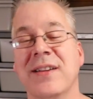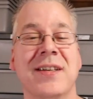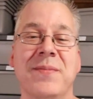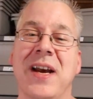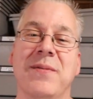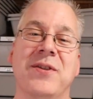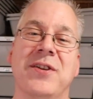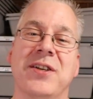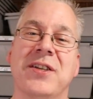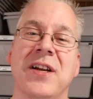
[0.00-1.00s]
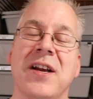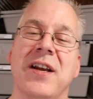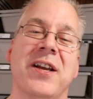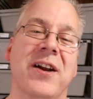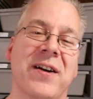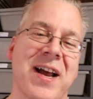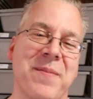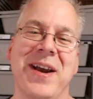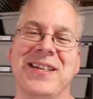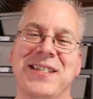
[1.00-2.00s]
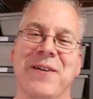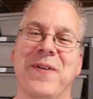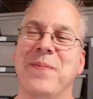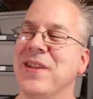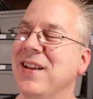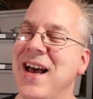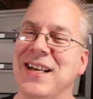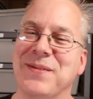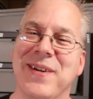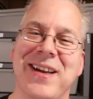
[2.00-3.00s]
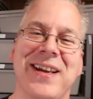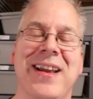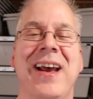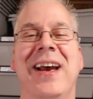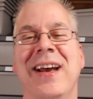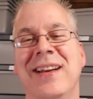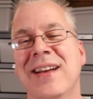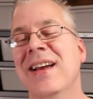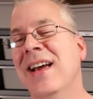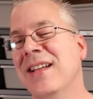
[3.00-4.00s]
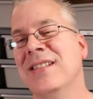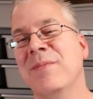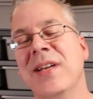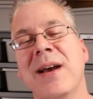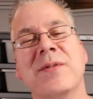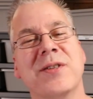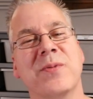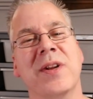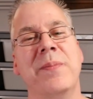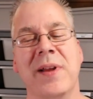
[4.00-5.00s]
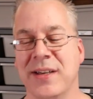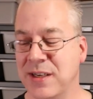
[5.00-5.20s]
And sometimes you're just, you know, kind of making stuff up at the last minute, and sometimes it's really planned.